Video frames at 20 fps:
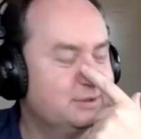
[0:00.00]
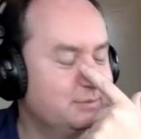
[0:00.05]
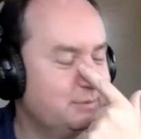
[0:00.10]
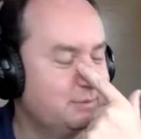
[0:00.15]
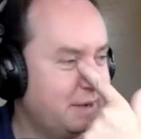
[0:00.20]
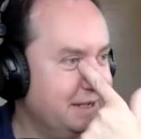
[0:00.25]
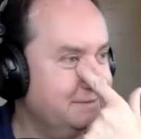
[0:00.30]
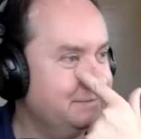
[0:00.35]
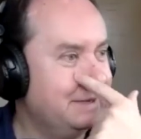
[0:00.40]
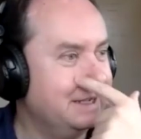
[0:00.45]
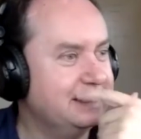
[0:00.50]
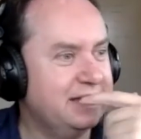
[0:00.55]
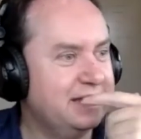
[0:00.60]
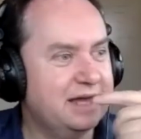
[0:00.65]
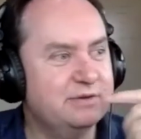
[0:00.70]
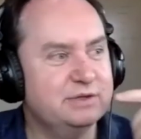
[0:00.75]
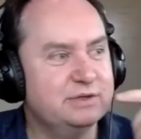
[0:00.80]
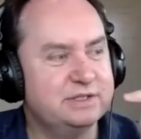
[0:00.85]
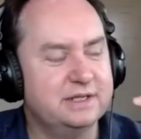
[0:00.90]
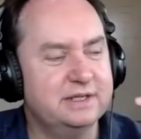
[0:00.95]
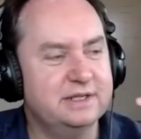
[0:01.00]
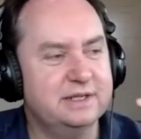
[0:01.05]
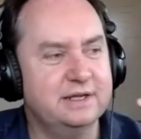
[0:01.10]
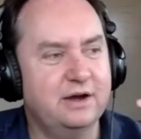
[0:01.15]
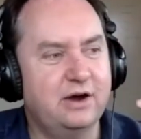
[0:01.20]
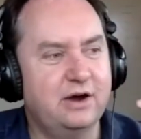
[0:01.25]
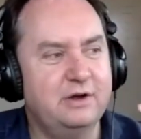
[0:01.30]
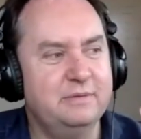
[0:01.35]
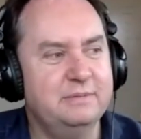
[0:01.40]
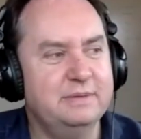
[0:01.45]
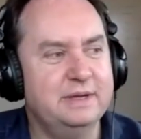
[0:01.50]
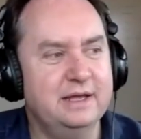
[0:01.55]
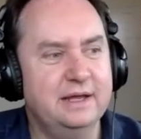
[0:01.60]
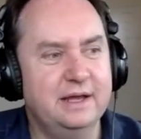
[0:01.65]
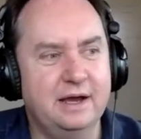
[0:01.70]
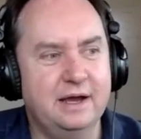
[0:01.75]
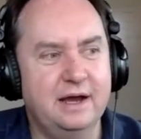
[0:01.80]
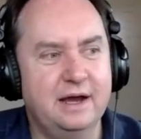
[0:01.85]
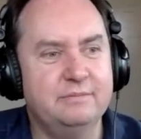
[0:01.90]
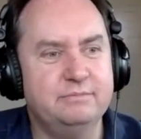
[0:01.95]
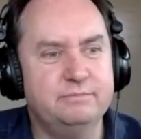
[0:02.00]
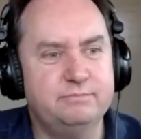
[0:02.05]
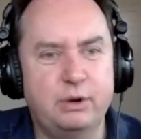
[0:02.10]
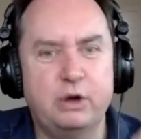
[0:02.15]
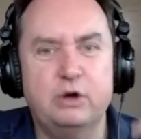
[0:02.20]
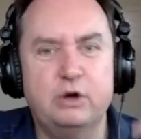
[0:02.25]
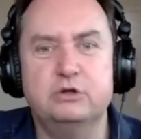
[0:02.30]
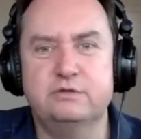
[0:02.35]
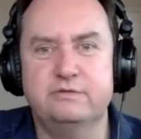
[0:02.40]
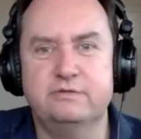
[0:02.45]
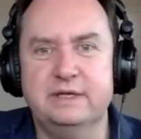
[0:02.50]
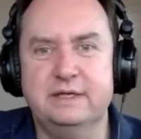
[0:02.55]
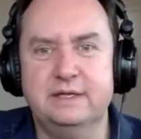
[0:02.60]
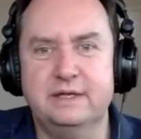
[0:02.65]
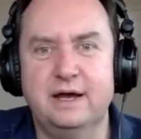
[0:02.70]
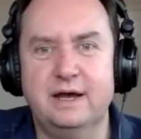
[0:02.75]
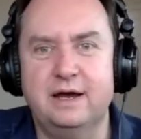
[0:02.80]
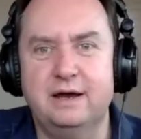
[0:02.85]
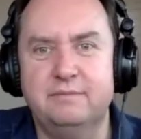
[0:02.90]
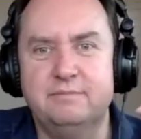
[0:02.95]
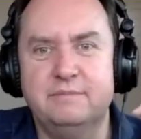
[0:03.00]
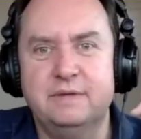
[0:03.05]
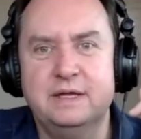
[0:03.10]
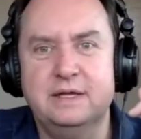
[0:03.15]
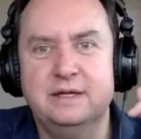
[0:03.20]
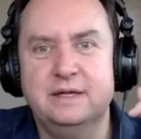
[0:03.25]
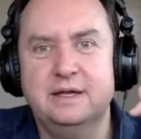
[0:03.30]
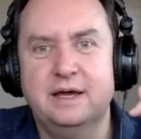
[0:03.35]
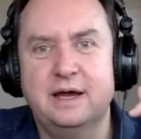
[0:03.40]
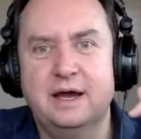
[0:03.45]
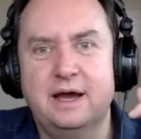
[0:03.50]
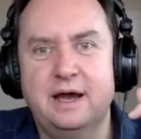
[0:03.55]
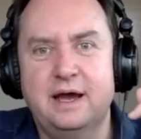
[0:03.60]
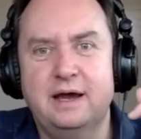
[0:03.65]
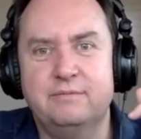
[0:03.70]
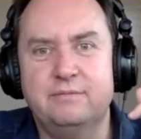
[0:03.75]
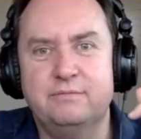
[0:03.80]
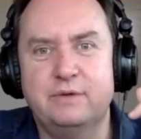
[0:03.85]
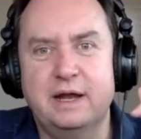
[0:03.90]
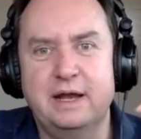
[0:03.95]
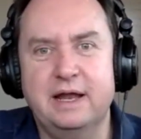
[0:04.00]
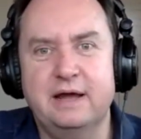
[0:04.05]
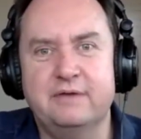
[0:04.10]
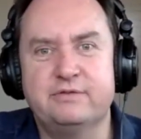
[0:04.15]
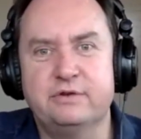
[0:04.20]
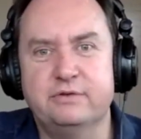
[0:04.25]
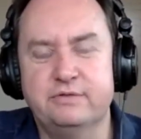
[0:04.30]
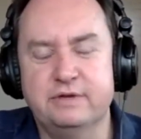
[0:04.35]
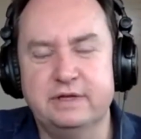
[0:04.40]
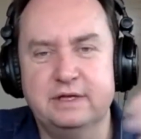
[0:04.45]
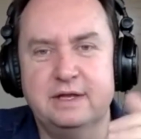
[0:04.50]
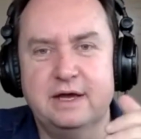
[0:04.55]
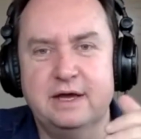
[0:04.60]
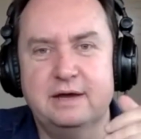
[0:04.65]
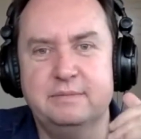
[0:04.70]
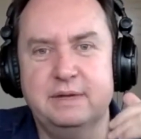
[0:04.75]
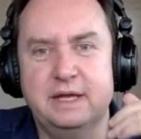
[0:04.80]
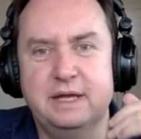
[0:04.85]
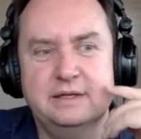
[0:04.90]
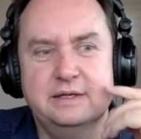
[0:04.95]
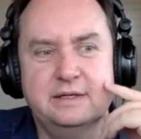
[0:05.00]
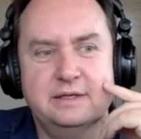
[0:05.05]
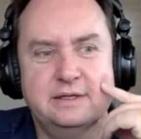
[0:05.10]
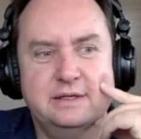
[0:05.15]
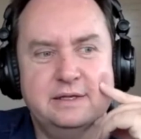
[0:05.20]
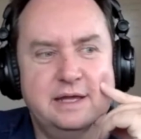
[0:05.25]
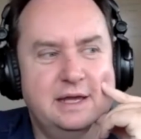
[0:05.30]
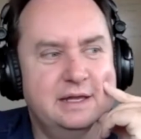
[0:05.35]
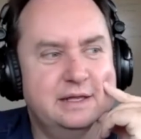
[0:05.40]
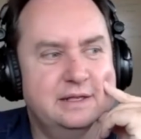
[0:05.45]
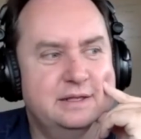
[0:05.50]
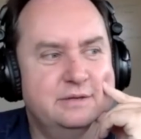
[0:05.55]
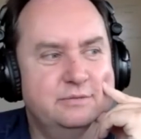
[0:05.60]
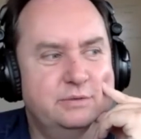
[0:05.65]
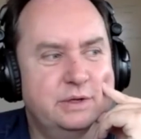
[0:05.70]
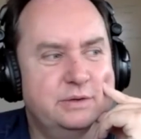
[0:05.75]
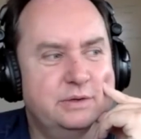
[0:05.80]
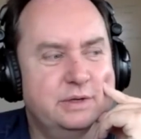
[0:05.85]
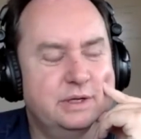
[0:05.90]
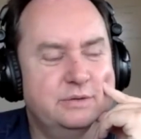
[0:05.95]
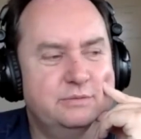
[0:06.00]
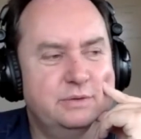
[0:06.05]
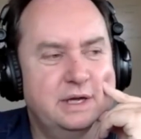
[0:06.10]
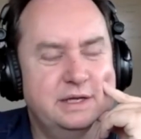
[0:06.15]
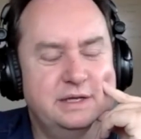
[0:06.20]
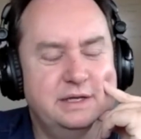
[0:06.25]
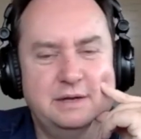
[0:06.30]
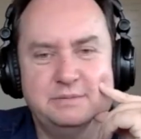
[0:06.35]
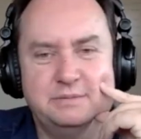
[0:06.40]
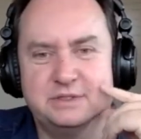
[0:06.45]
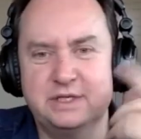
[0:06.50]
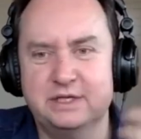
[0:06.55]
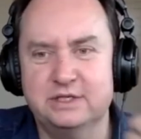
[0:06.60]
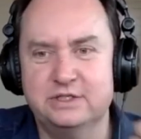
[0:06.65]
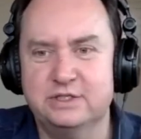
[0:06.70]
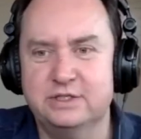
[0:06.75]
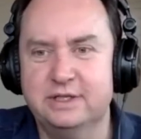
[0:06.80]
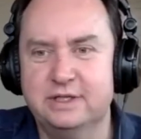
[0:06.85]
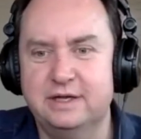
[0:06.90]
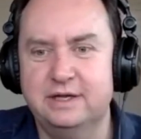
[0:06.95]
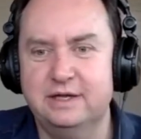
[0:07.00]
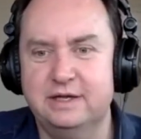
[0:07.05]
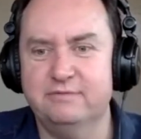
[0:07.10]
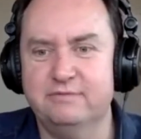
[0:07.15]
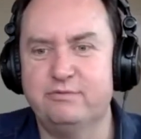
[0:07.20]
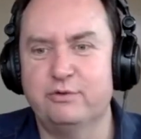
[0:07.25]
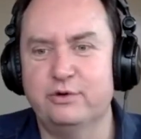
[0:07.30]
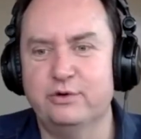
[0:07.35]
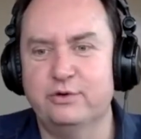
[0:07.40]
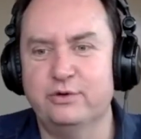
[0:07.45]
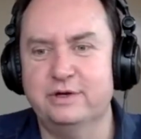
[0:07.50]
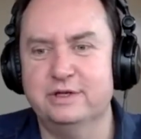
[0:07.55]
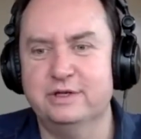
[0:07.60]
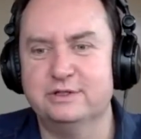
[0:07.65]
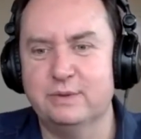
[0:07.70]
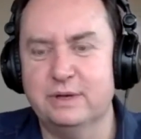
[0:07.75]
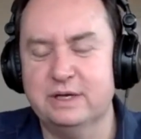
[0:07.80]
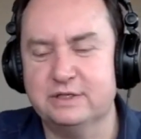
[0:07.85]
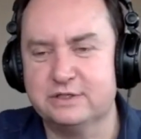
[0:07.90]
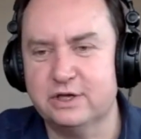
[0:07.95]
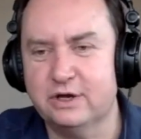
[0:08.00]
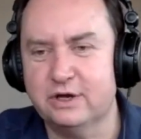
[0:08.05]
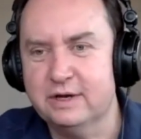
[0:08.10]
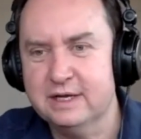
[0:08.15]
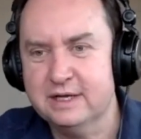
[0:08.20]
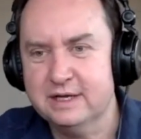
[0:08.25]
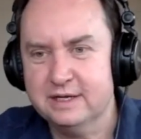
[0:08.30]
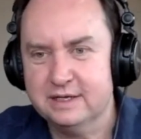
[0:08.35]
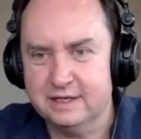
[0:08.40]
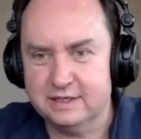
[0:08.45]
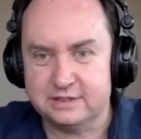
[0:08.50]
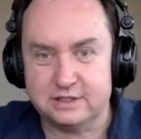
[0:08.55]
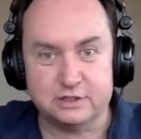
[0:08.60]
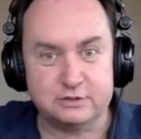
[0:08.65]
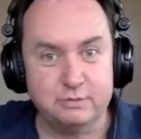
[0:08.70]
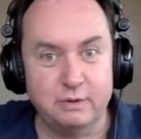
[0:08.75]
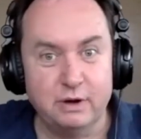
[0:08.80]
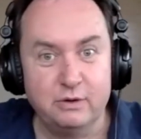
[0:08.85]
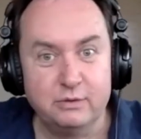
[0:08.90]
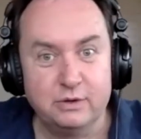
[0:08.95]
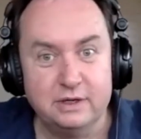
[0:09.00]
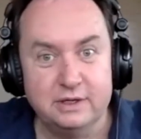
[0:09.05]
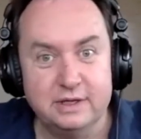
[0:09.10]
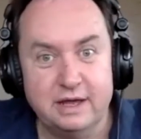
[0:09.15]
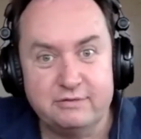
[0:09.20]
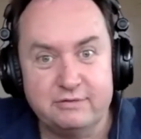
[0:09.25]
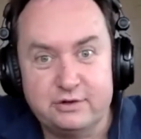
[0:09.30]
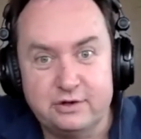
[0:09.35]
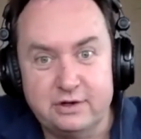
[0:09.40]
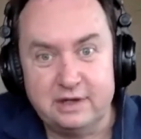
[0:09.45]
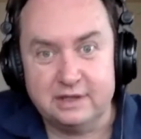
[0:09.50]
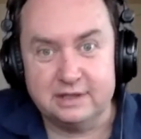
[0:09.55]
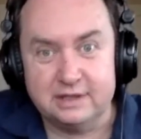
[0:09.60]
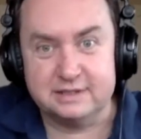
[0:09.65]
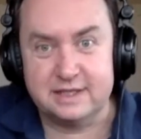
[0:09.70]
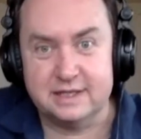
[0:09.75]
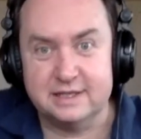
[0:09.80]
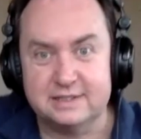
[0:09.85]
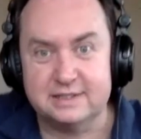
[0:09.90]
my my dad was in the army uh, post Vietnam, um, right after Vietnam ended, and we ended up stationed in Fort Ord as well. So it's a small world after all, as they